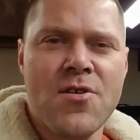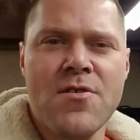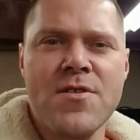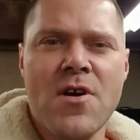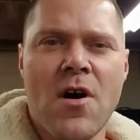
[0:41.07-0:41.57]

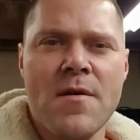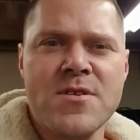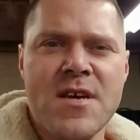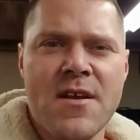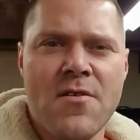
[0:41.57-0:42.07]
turn the
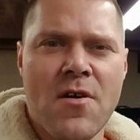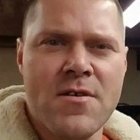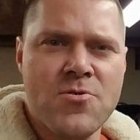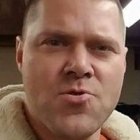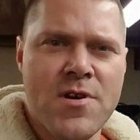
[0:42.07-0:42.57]
commutator
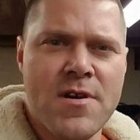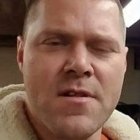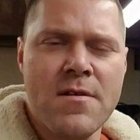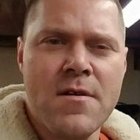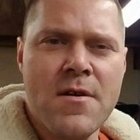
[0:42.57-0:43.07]
on a
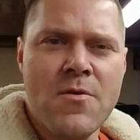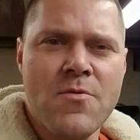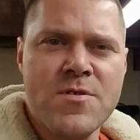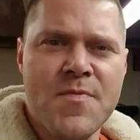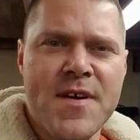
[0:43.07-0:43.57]
drill
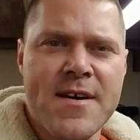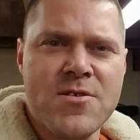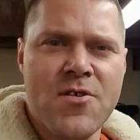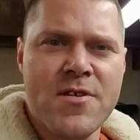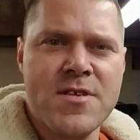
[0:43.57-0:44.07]
with some
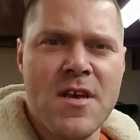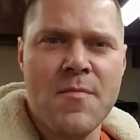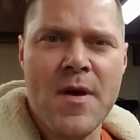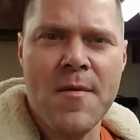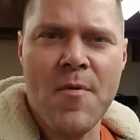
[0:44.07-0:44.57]
1000 grit
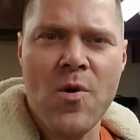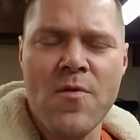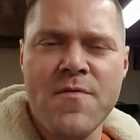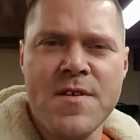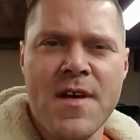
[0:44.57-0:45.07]
sandpaper.
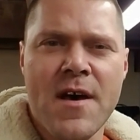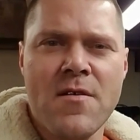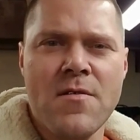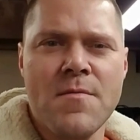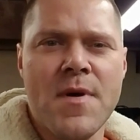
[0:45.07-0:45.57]
Hopefully
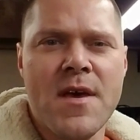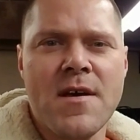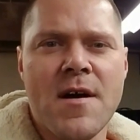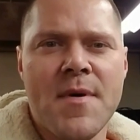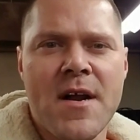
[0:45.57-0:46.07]
that'll
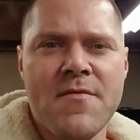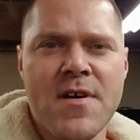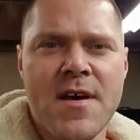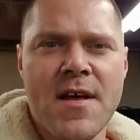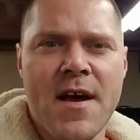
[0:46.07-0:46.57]
make it come out
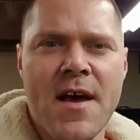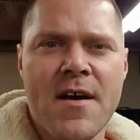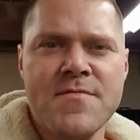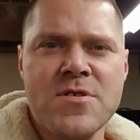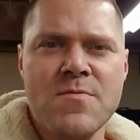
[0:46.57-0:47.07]
of it, and I
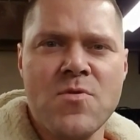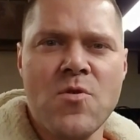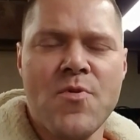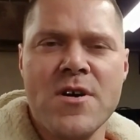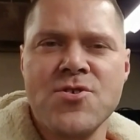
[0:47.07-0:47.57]
have
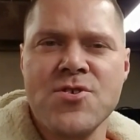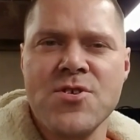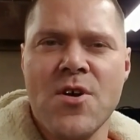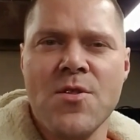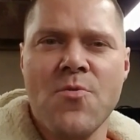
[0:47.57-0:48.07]
some new
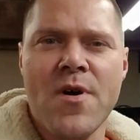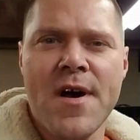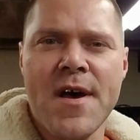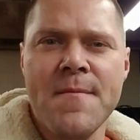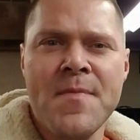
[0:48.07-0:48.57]
brushes on the
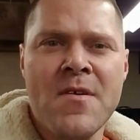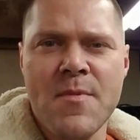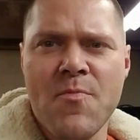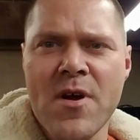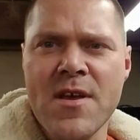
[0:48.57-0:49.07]
way.
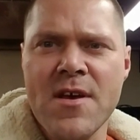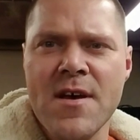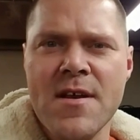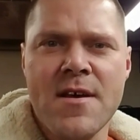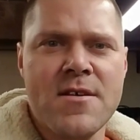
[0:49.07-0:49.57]
Let me bring
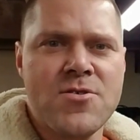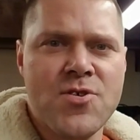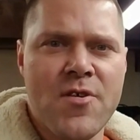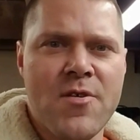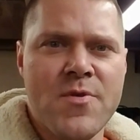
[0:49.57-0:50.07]
in and
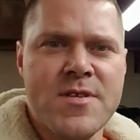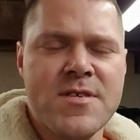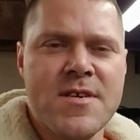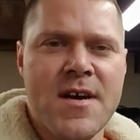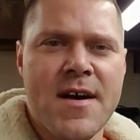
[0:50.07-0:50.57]
show you
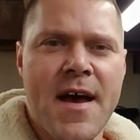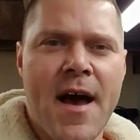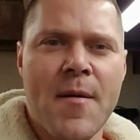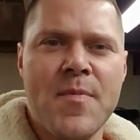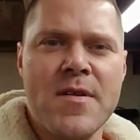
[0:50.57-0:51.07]
what's
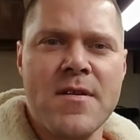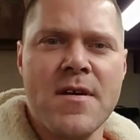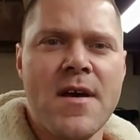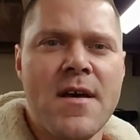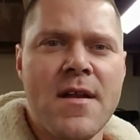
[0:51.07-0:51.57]

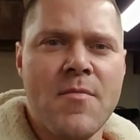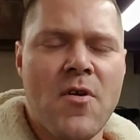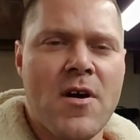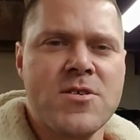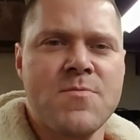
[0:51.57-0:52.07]
happened, and I'm
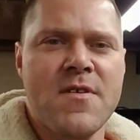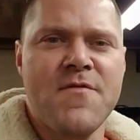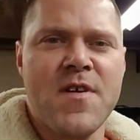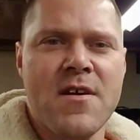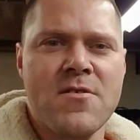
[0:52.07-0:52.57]
crossing
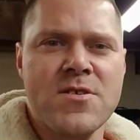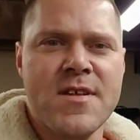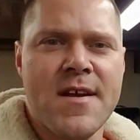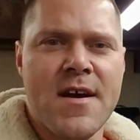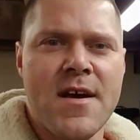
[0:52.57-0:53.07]
my
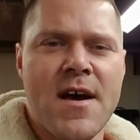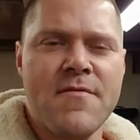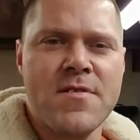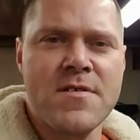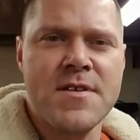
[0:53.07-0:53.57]
fingers that I
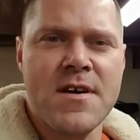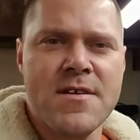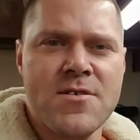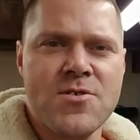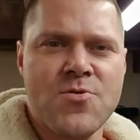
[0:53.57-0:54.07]
haven't
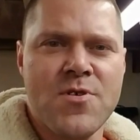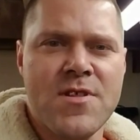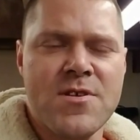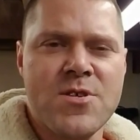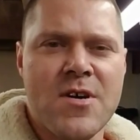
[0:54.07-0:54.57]

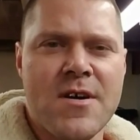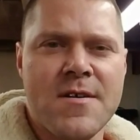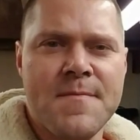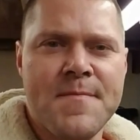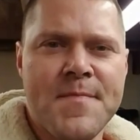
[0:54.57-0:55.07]
destroyed this
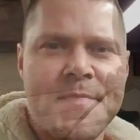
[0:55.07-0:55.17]
saw.